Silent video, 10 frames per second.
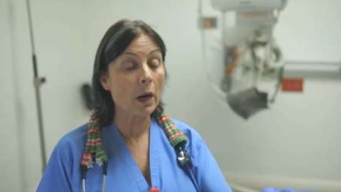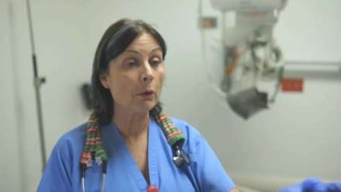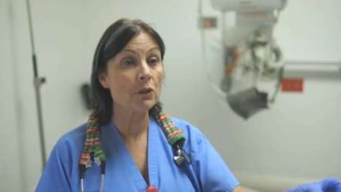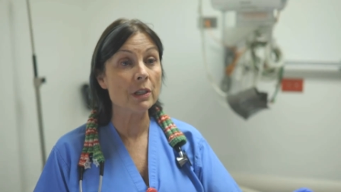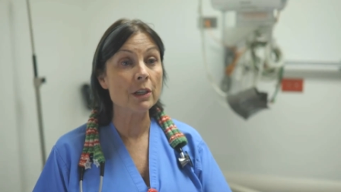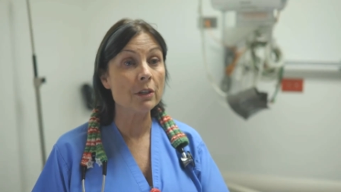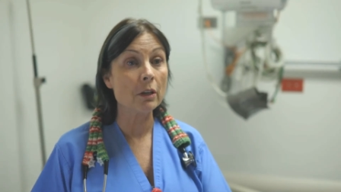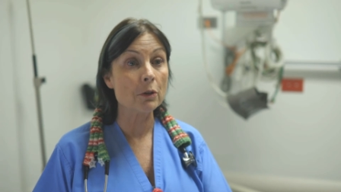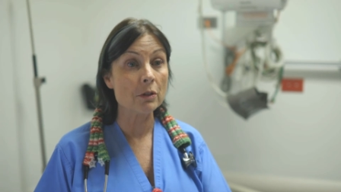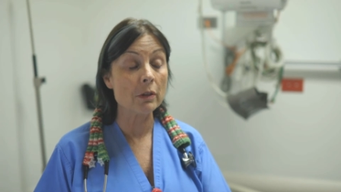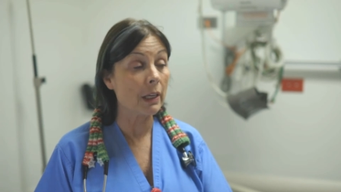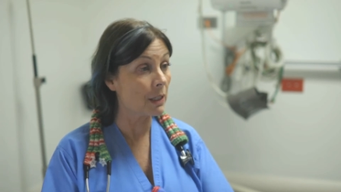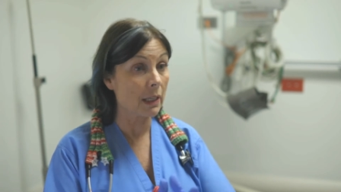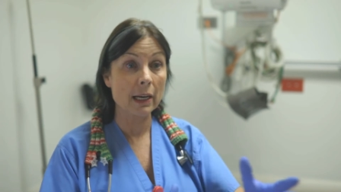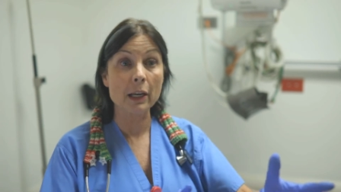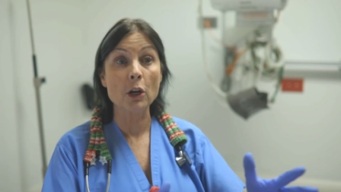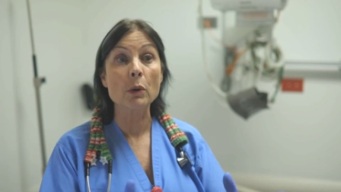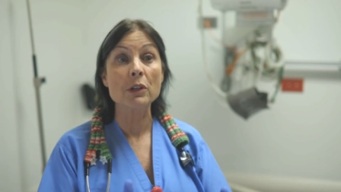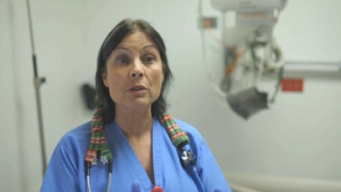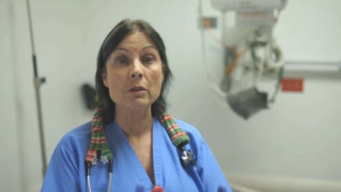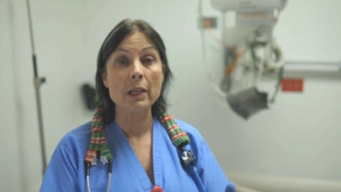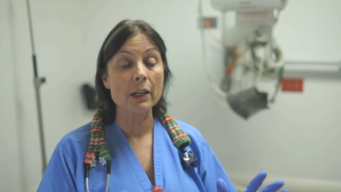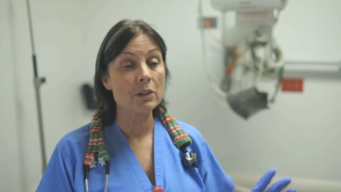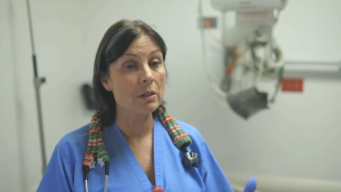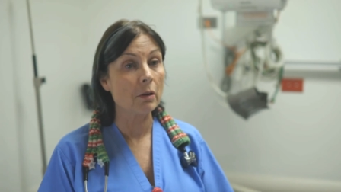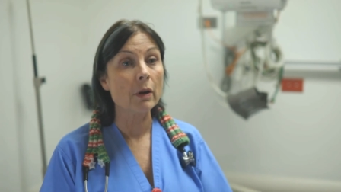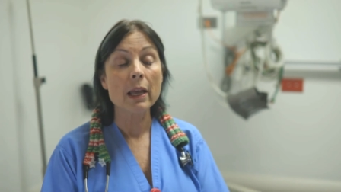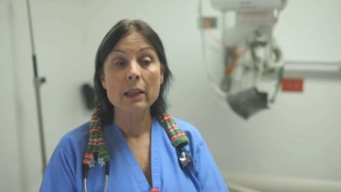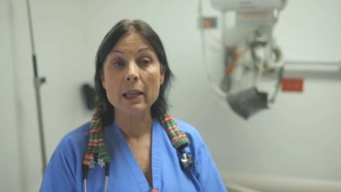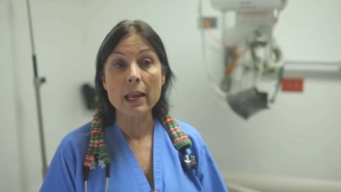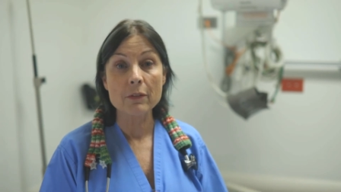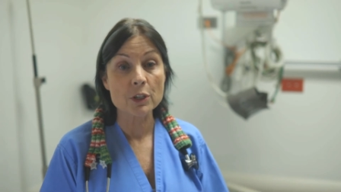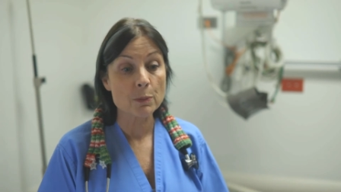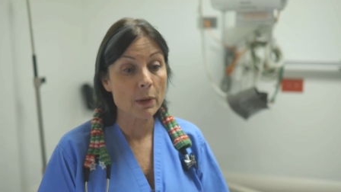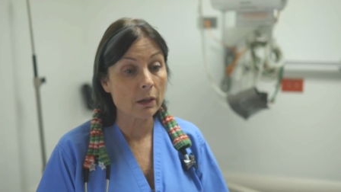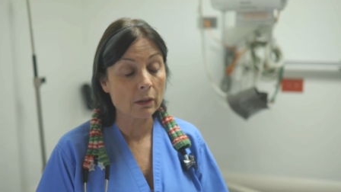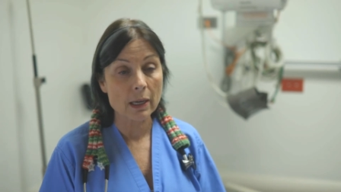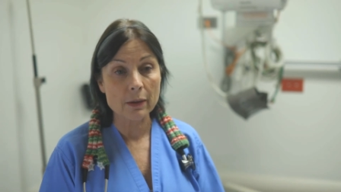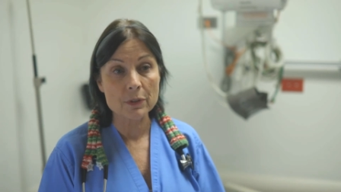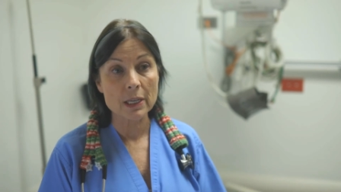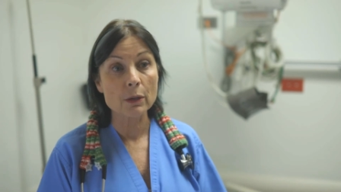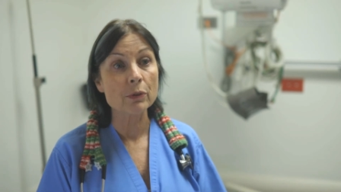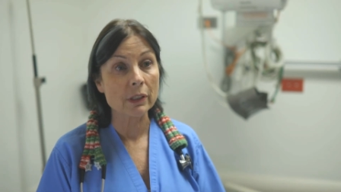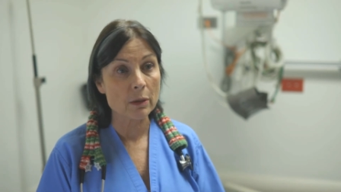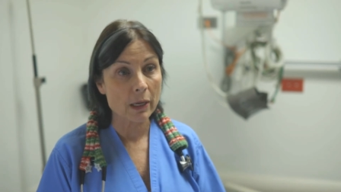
hours, you need to go do this, and then I go and do that. So they have just made our lives infinitely